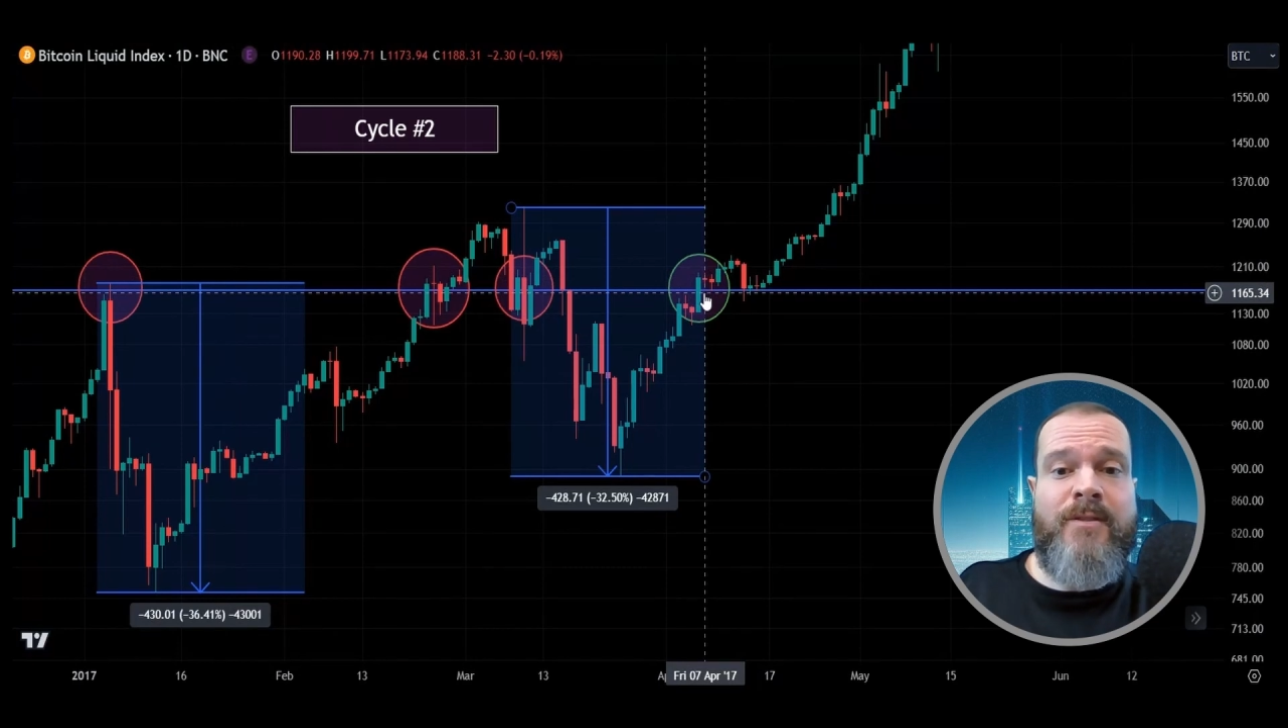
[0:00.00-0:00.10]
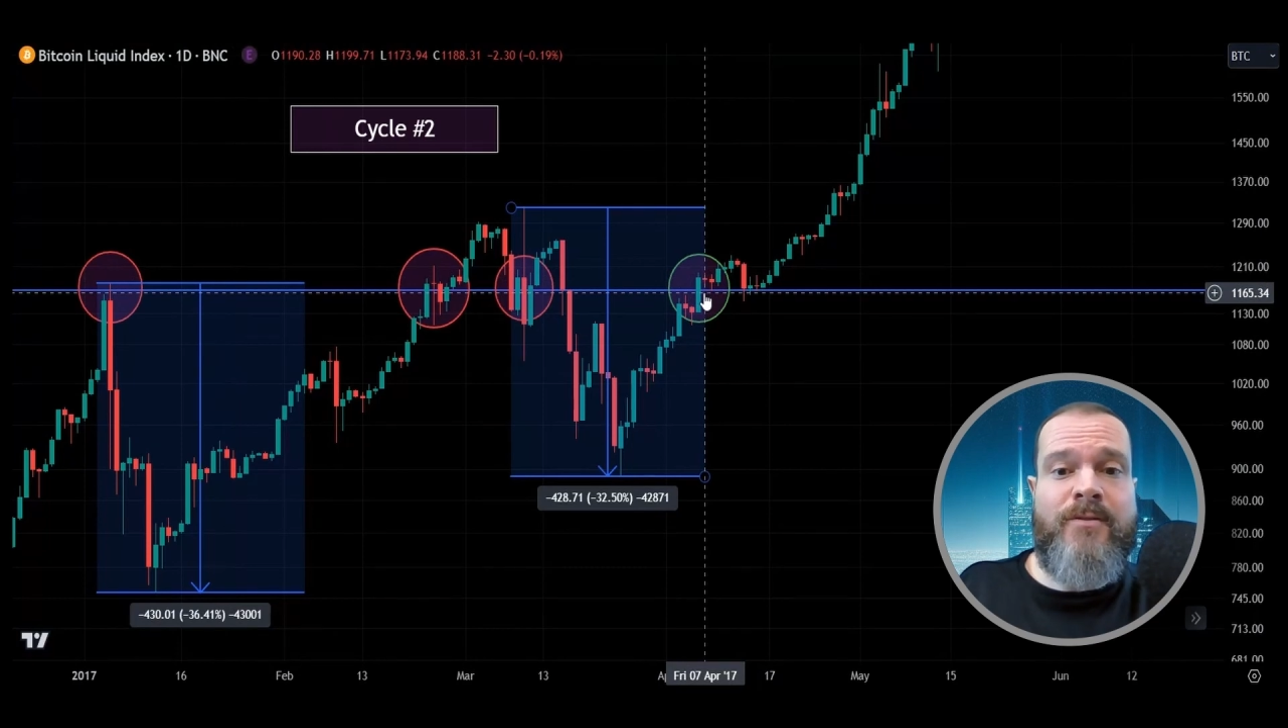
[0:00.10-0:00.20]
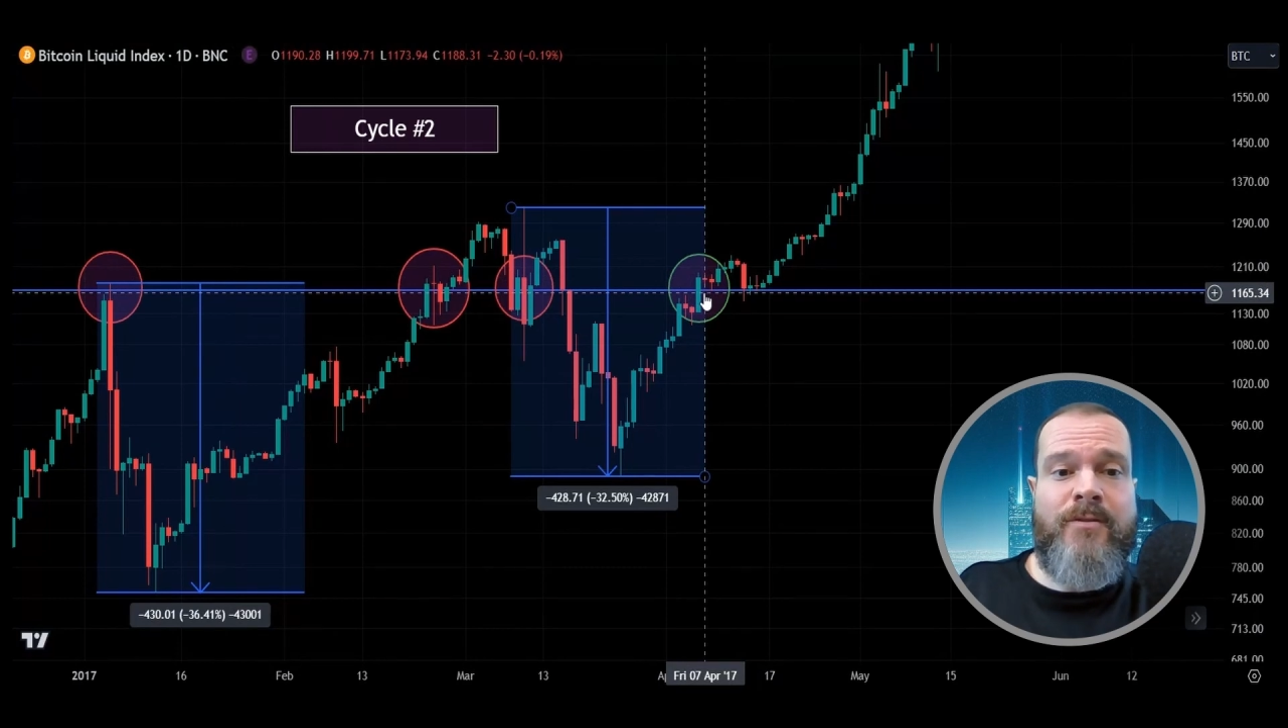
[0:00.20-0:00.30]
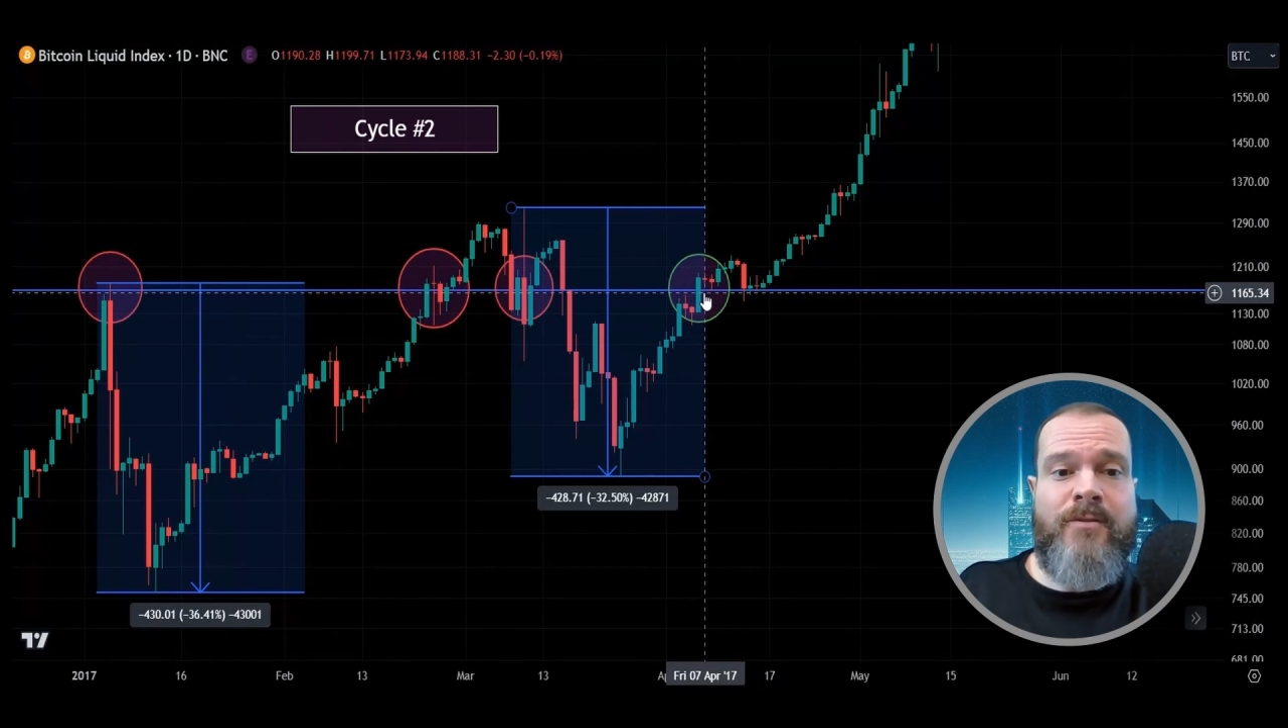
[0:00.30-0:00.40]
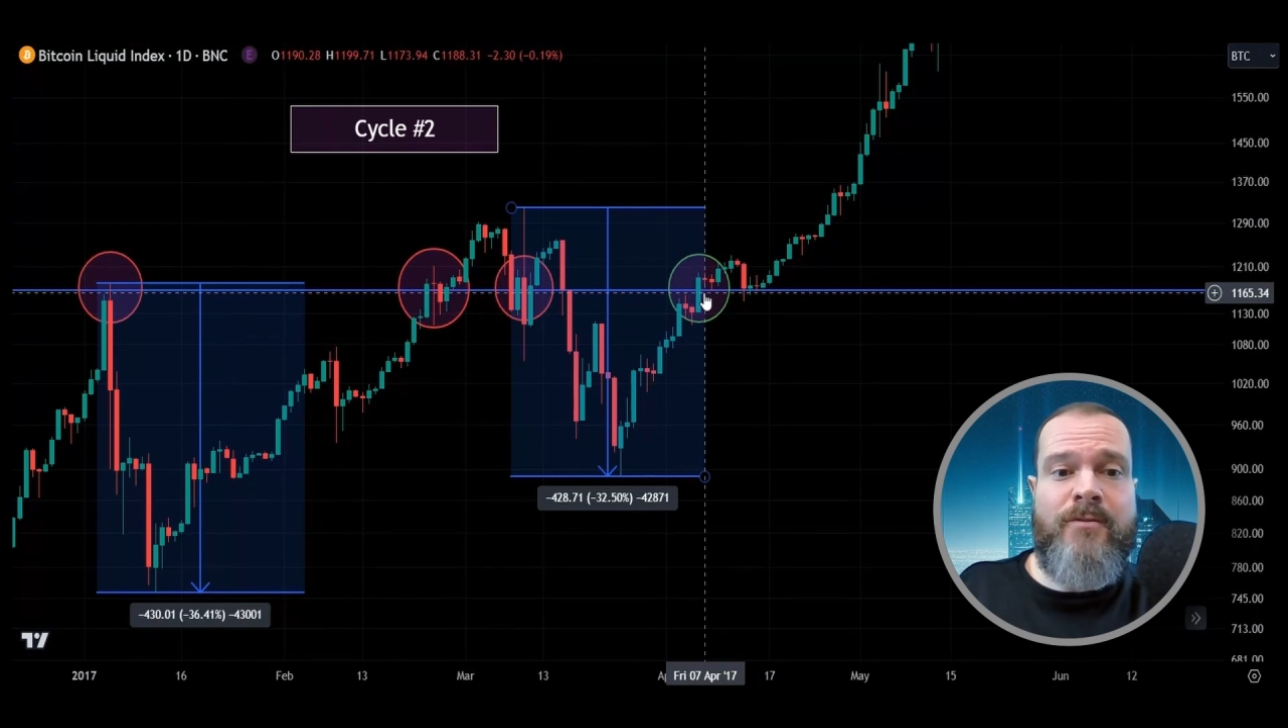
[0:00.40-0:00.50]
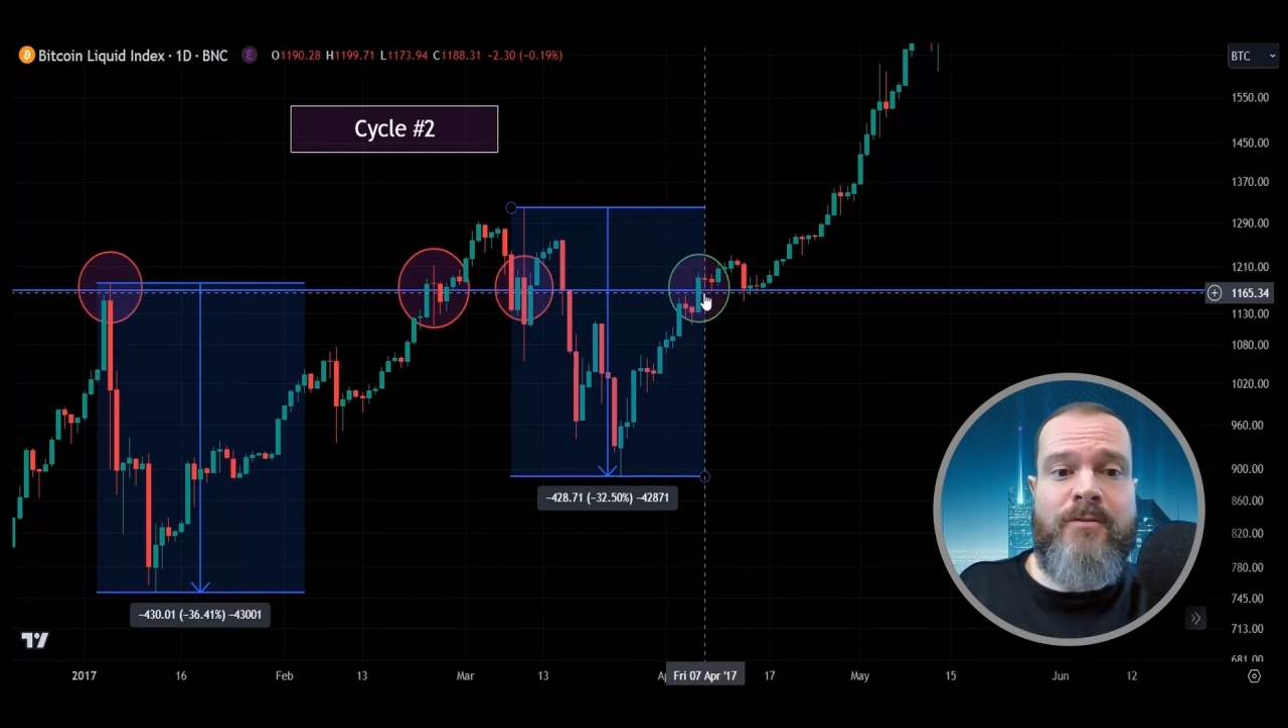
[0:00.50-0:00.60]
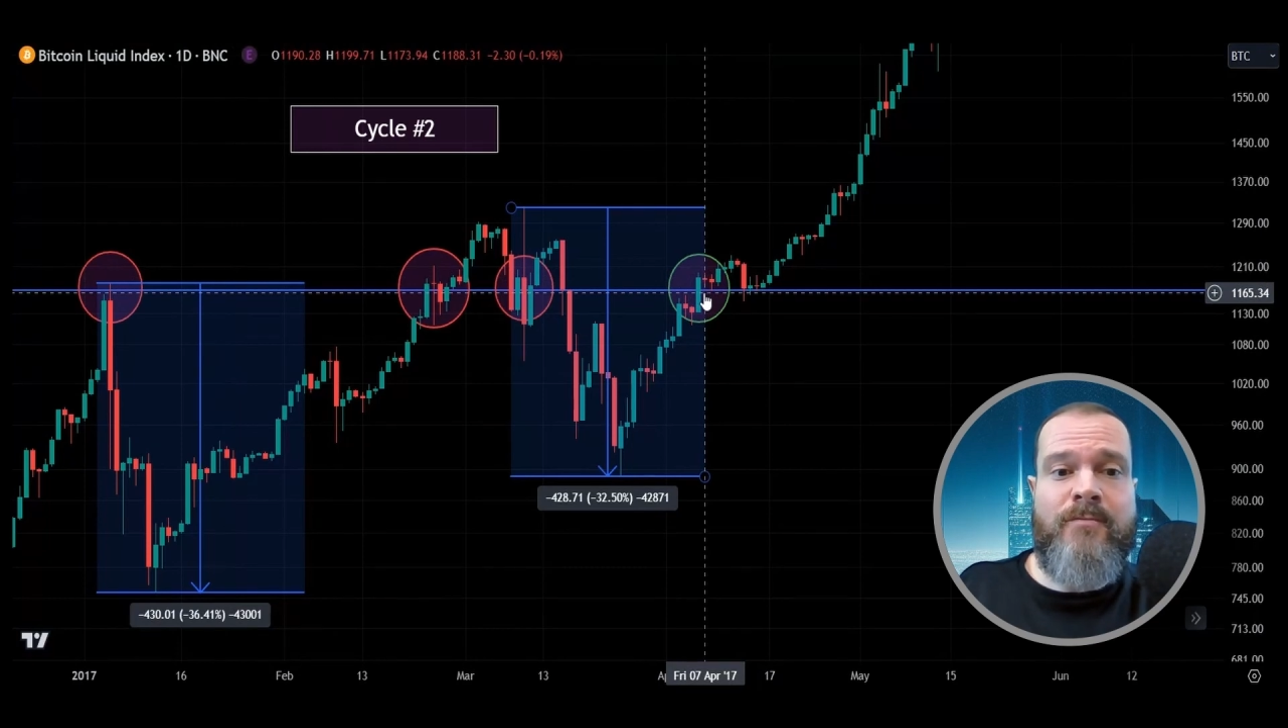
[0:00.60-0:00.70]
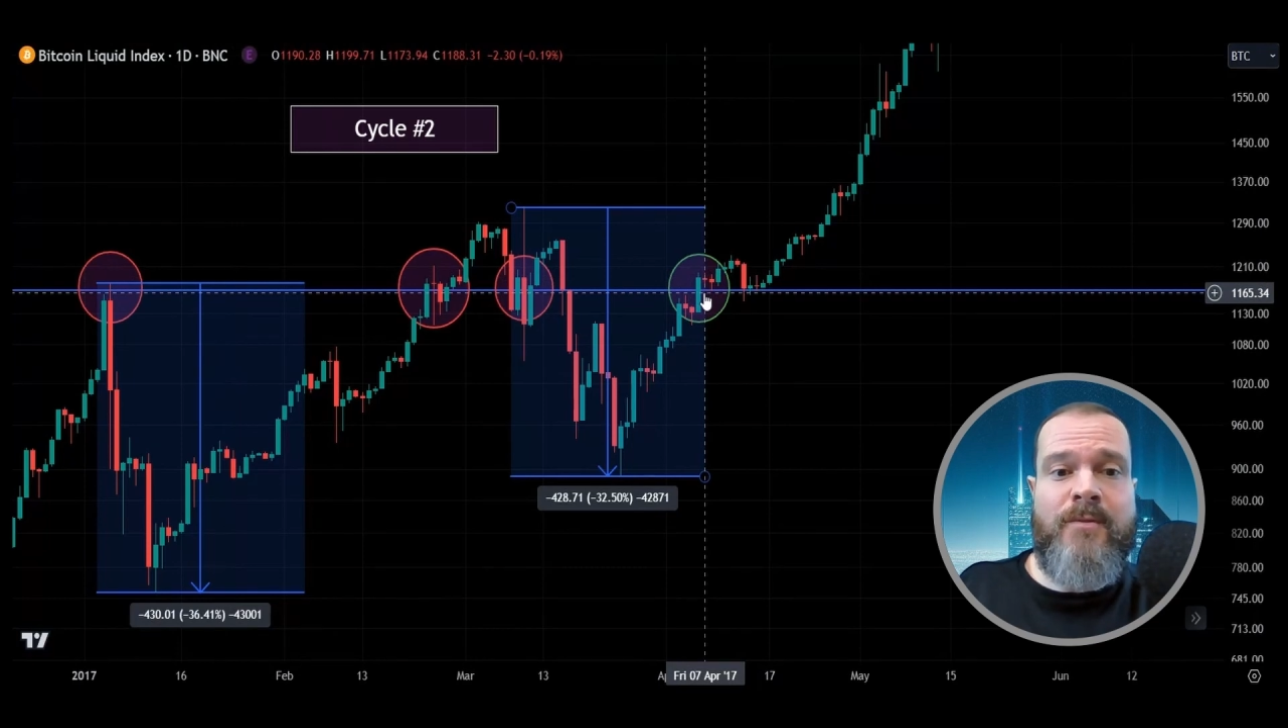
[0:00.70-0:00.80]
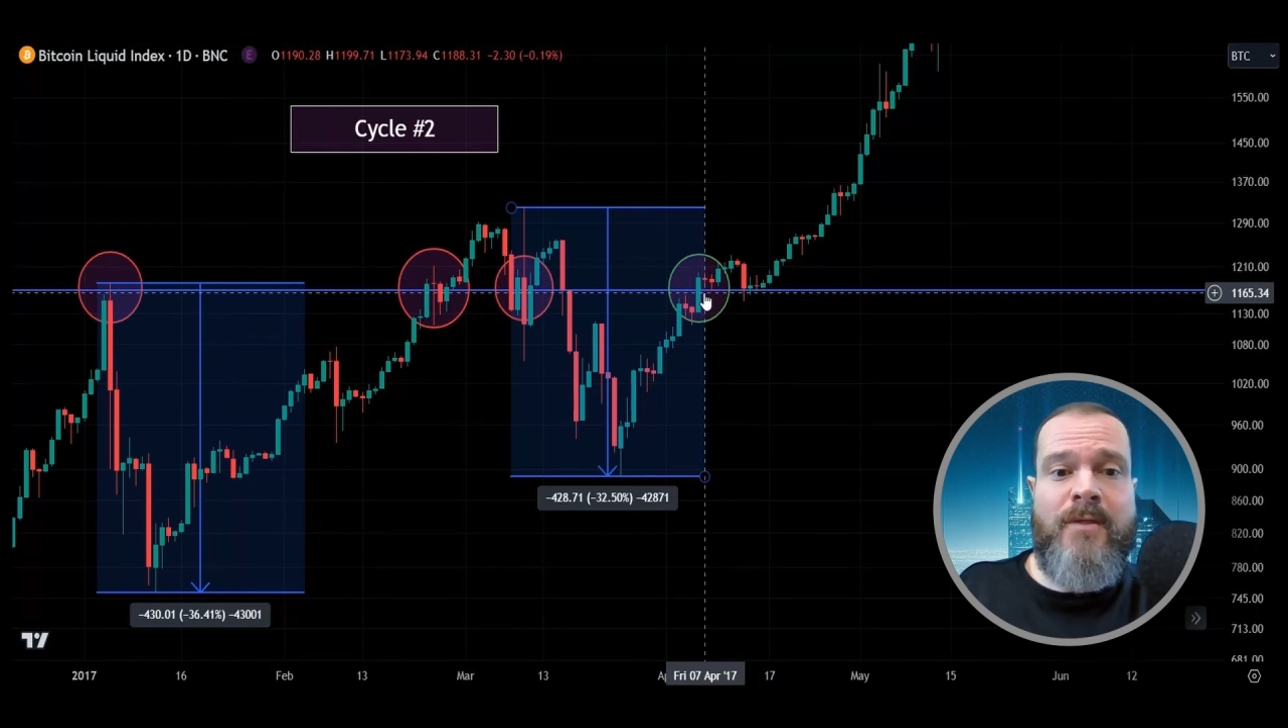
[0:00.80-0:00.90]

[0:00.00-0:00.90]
circle.